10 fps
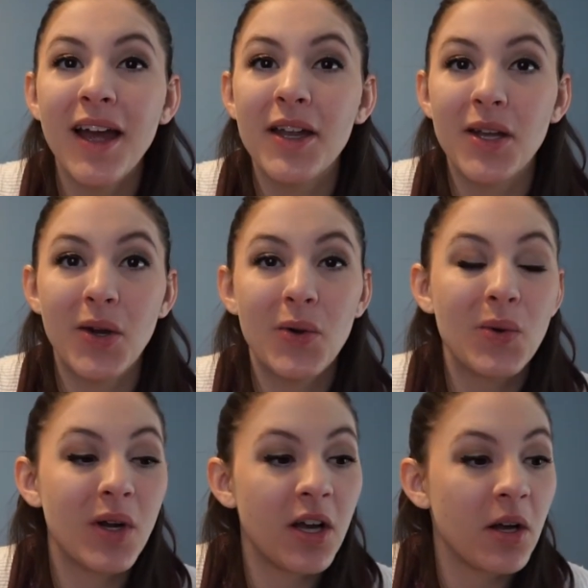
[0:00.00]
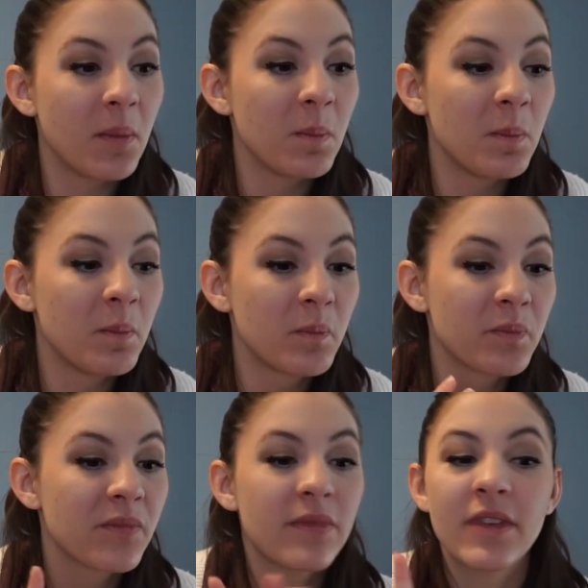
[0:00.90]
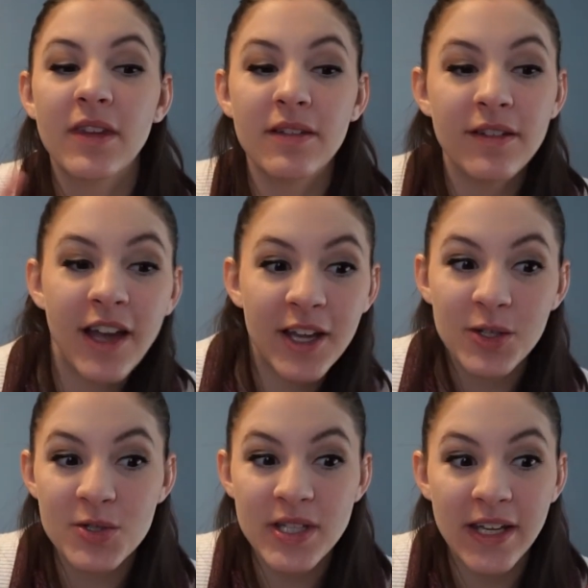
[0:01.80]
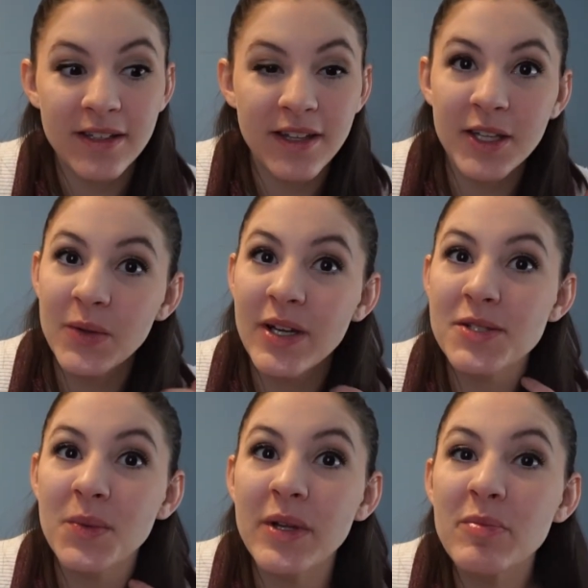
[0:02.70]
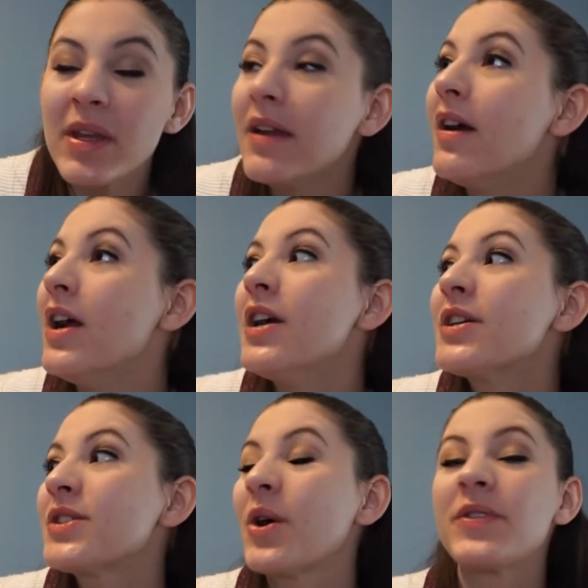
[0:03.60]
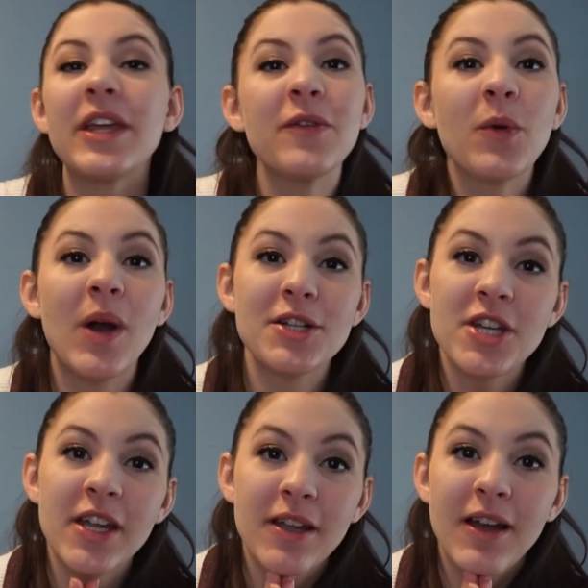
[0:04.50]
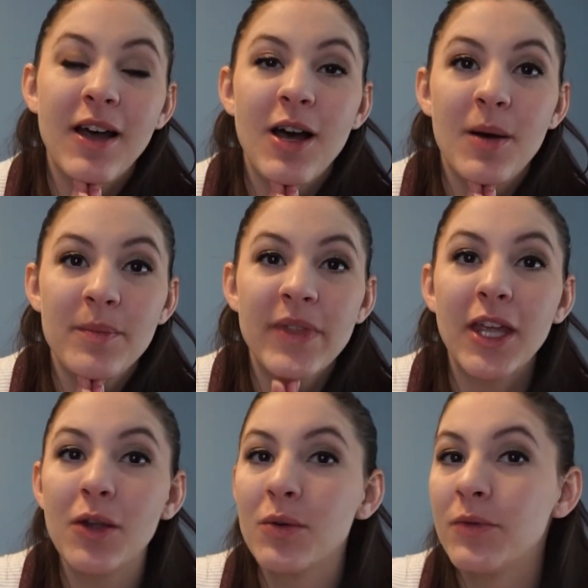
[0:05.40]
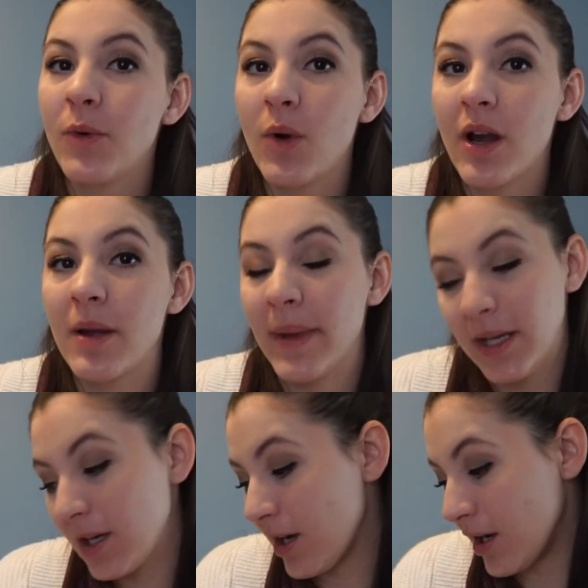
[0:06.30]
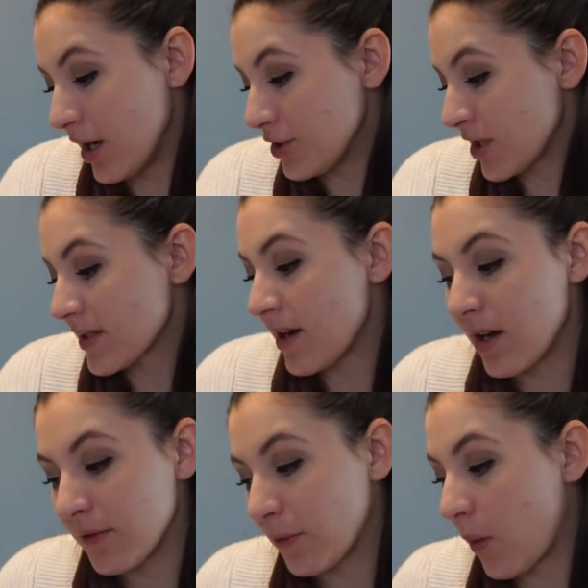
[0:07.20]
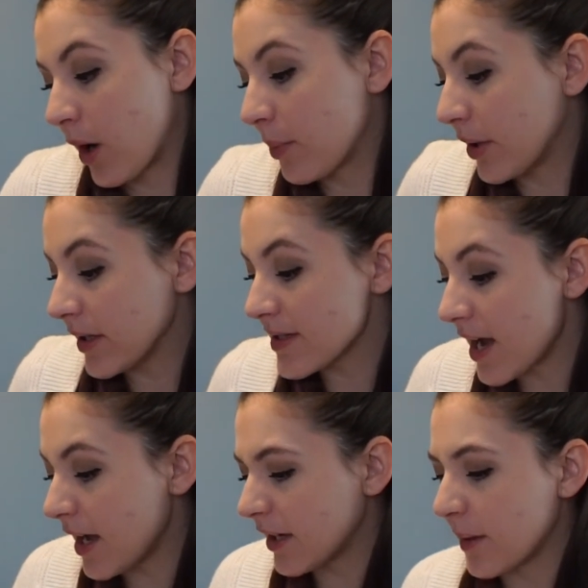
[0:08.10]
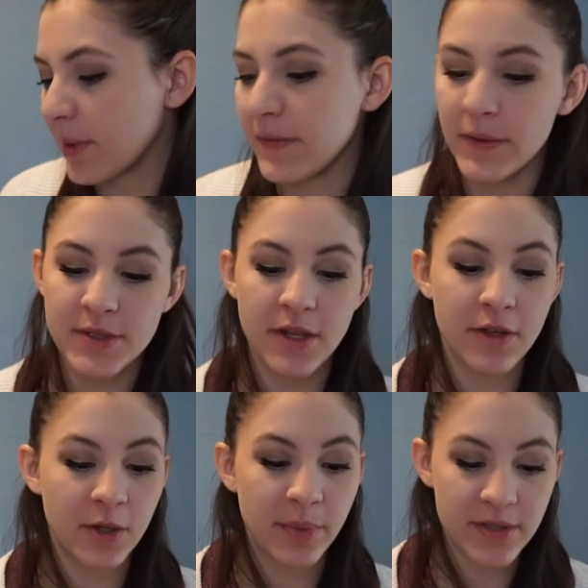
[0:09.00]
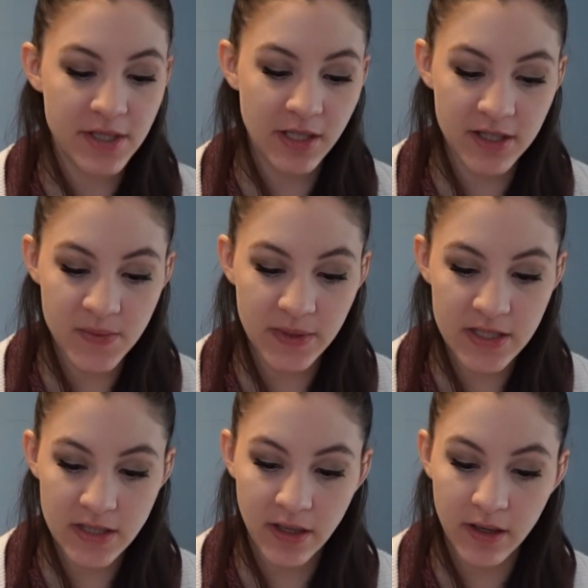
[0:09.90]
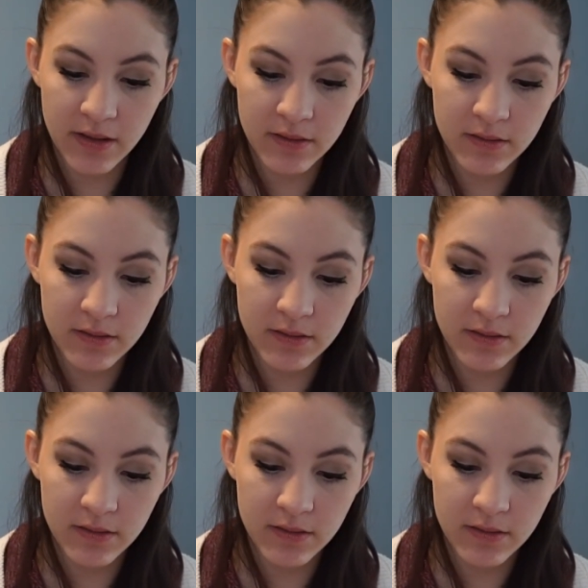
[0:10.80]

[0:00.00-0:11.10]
I know, I understand that you guys are with me. So thank you for watching. Thank you for Amanda and Jessica for putting this on. I believe there was a third person on this one, isn't there?